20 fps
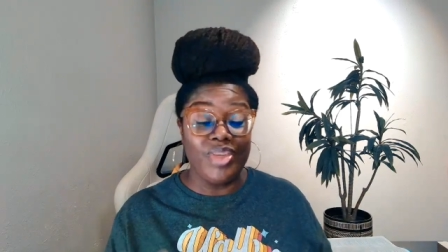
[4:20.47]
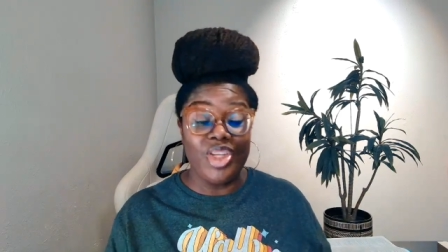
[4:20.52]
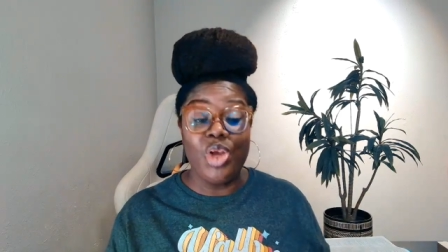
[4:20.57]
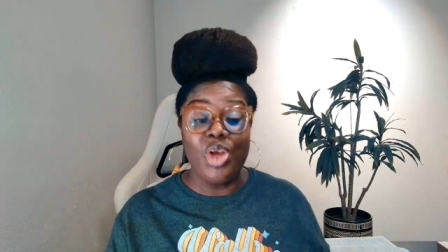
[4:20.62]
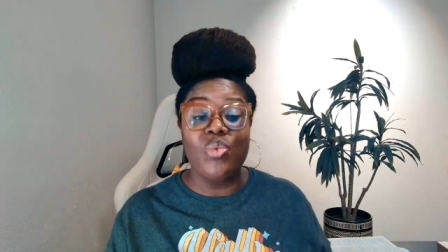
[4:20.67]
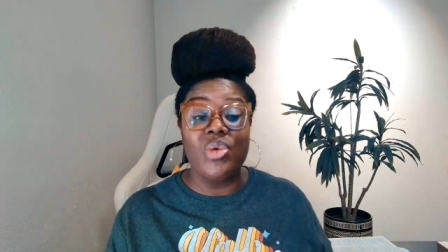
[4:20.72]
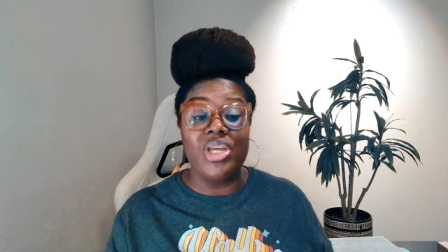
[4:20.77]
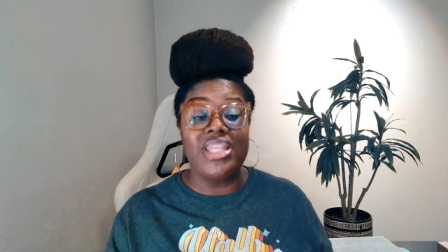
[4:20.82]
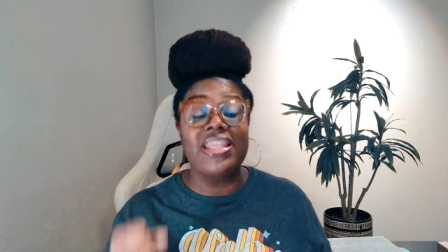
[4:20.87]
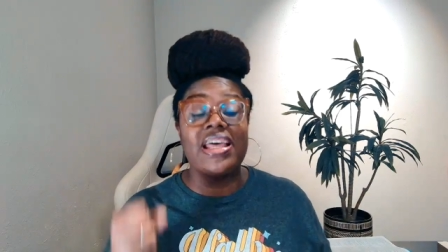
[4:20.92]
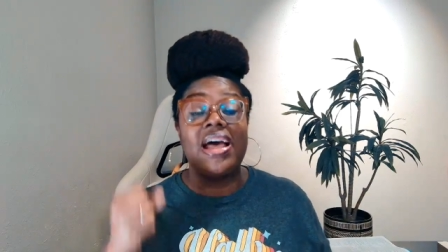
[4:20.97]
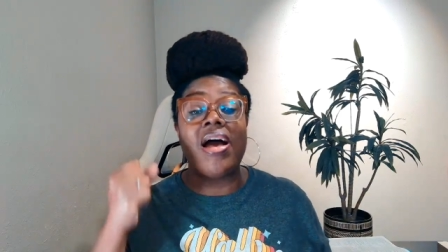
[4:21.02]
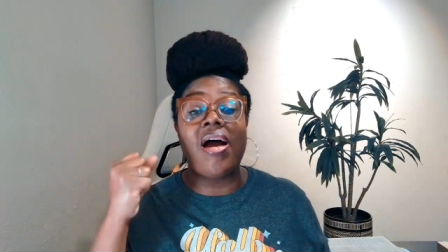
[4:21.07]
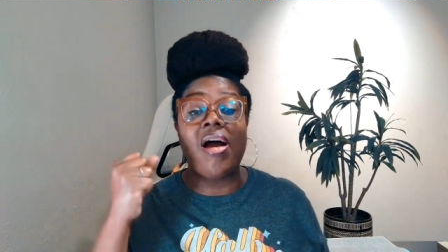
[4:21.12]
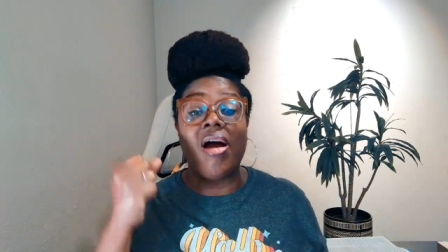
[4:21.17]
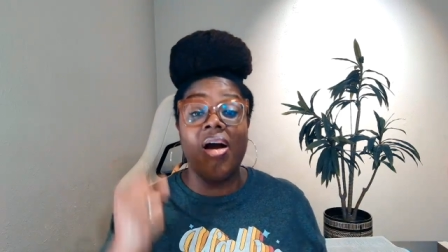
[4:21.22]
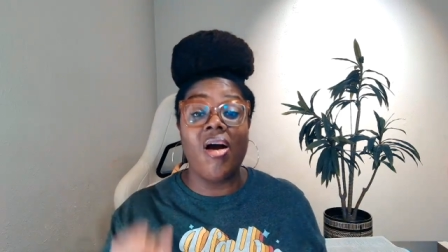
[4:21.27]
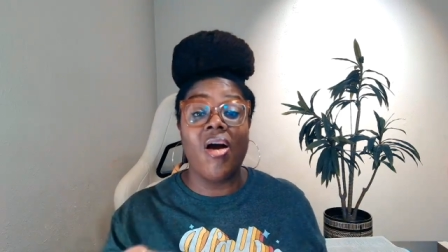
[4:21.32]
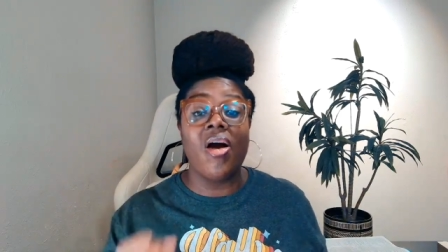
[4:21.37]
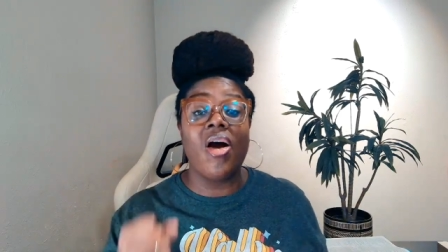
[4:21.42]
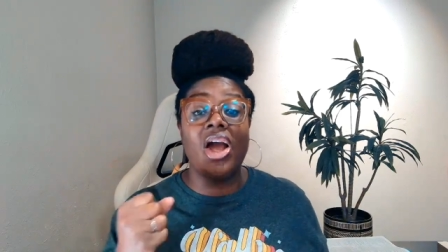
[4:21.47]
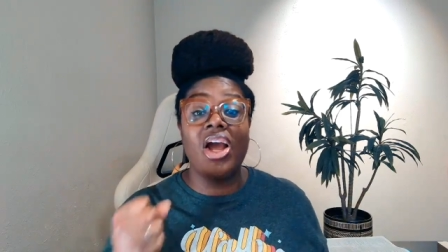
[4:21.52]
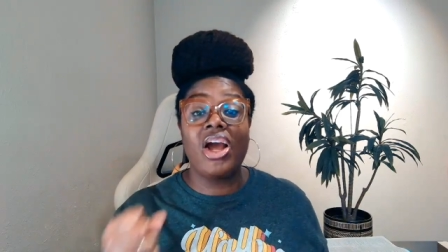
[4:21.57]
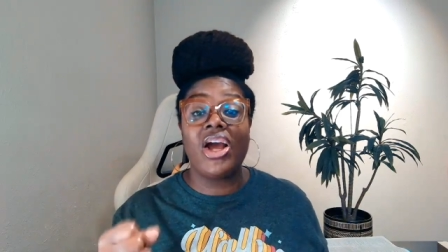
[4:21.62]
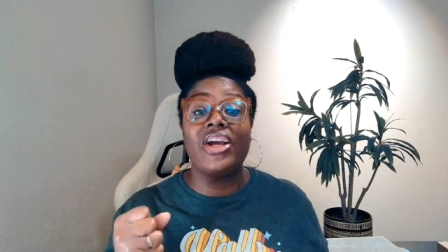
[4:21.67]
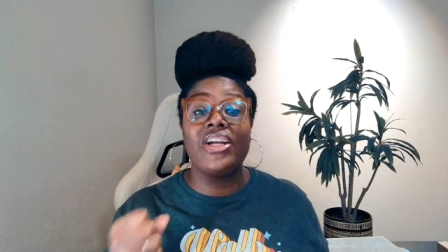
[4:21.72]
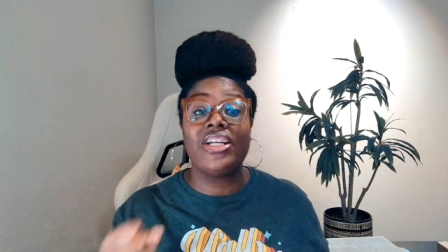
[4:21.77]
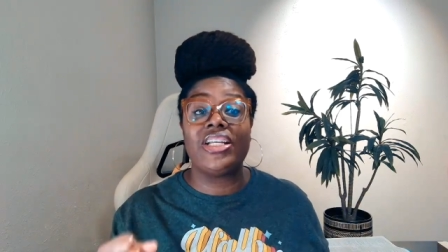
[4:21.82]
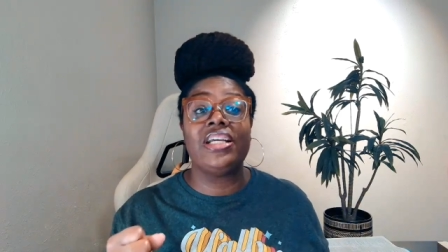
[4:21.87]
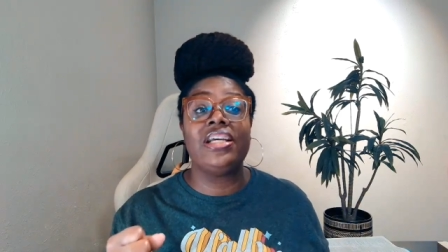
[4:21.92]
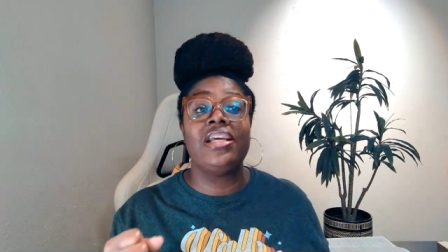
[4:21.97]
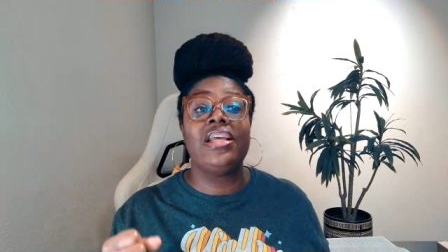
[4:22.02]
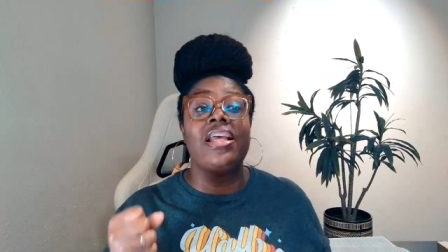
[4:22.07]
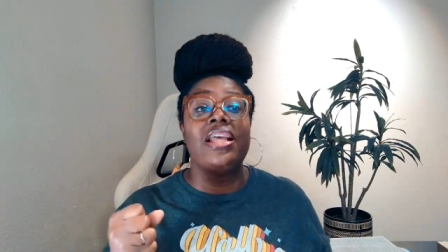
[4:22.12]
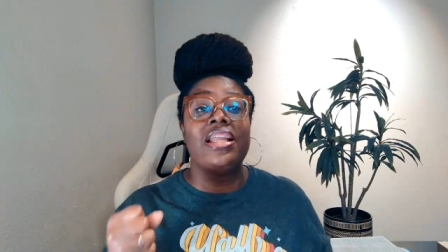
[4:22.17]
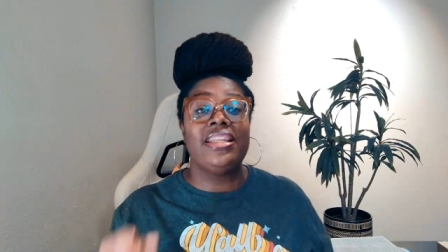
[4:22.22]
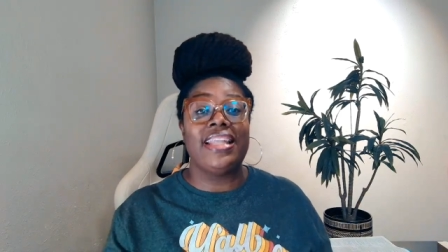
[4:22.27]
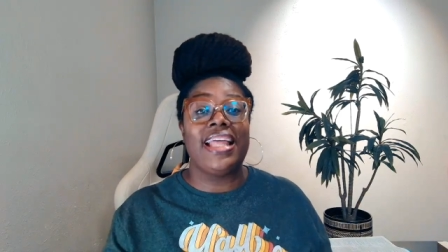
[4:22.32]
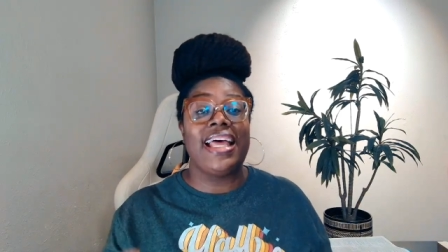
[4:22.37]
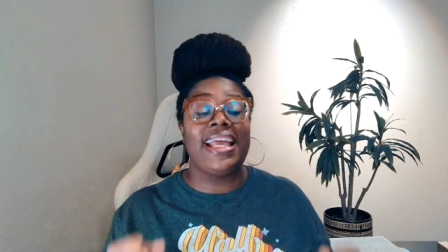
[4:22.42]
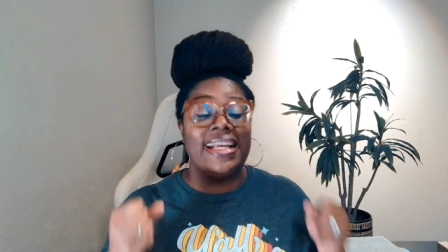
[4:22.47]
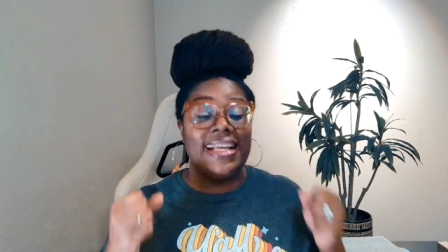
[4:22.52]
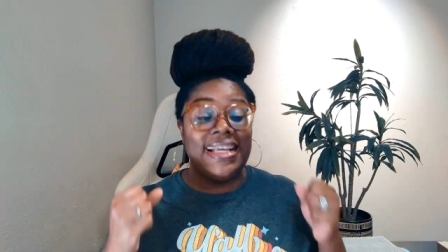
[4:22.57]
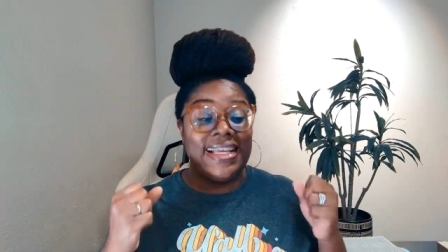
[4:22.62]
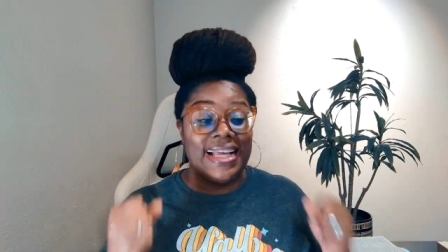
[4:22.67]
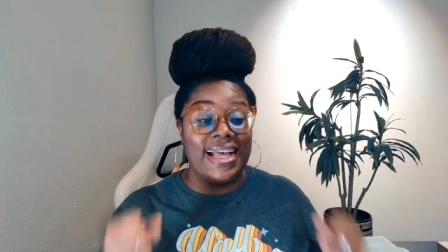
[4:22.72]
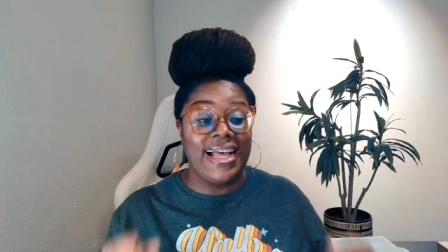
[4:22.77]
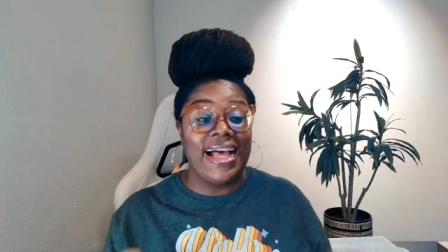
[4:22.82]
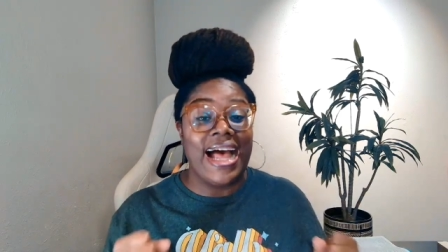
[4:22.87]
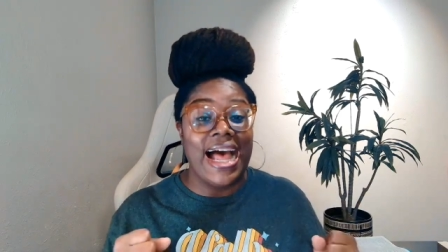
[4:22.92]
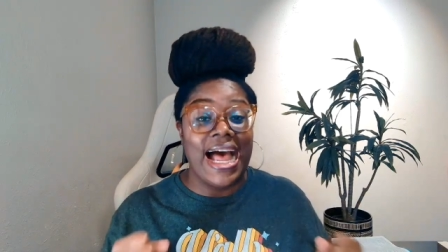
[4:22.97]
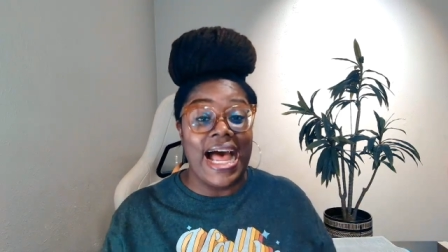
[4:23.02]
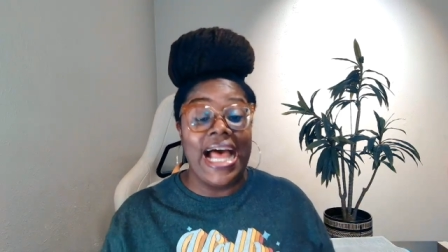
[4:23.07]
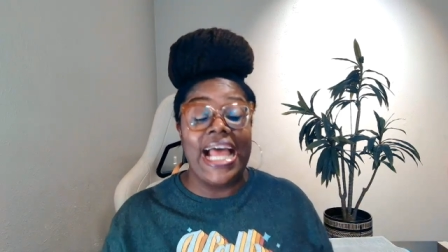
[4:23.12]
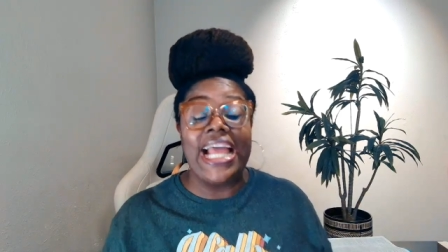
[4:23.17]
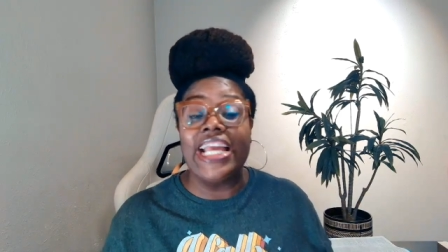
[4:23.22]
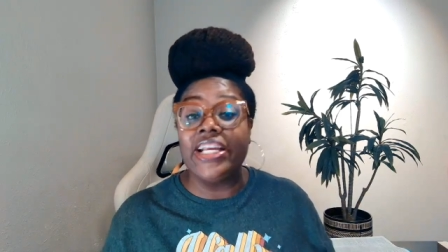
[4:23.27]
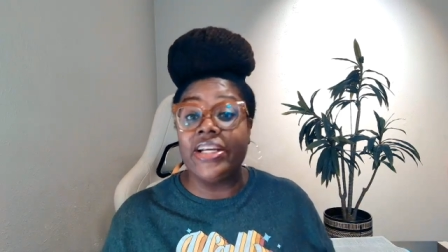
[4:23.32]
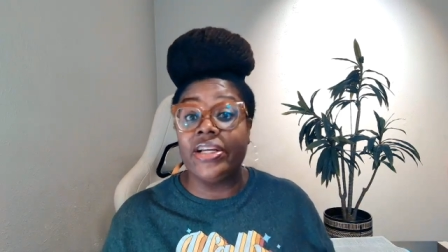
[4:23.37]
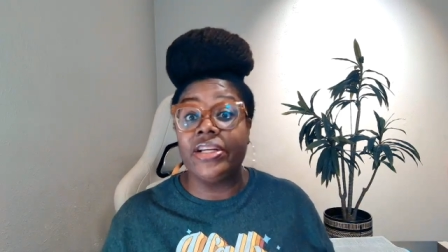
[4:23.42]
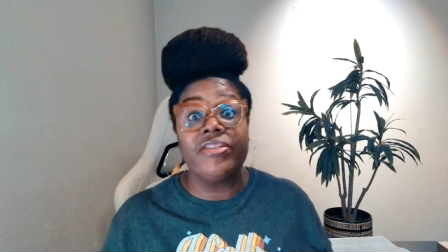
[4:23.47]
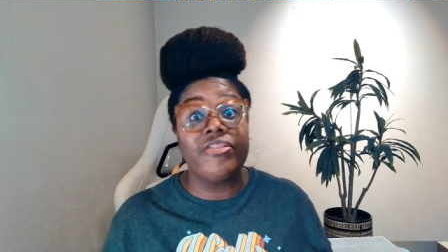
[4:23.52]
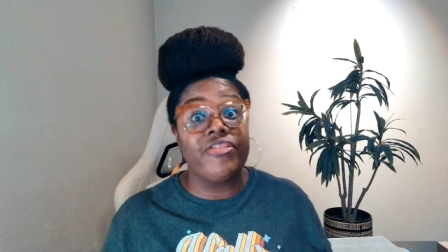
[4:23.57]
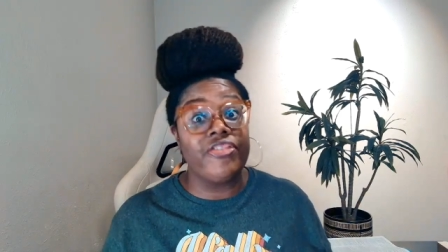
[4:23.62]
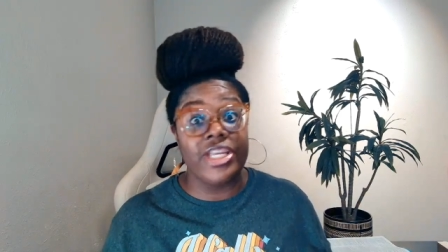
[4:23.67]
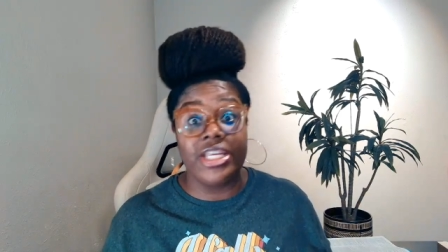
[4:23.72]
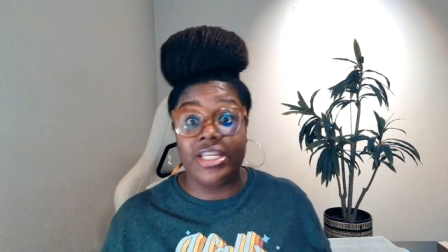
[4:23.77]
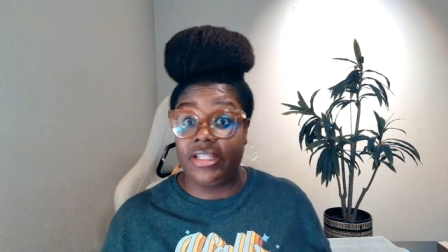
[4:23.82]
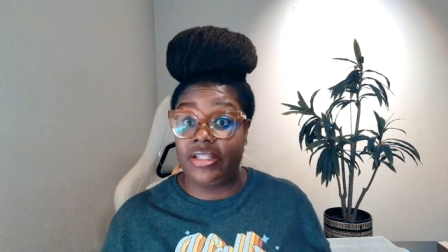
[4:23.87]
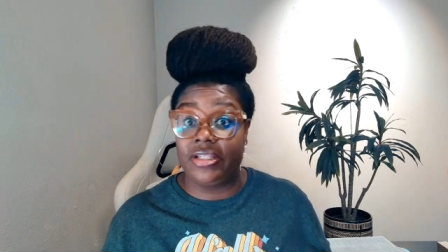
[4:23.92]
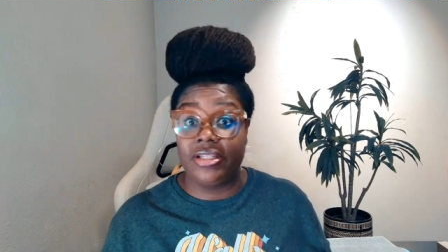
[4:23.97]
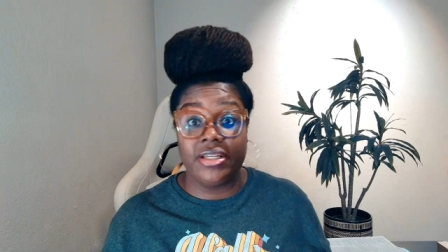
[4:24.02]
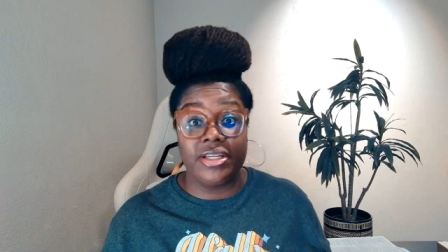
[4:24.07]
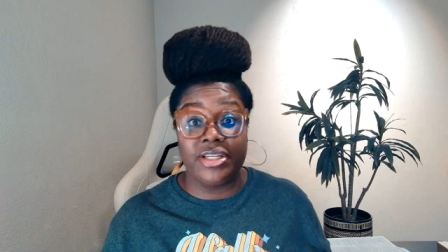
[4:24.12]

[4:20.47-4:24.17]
with a hard, like a, a iron fist.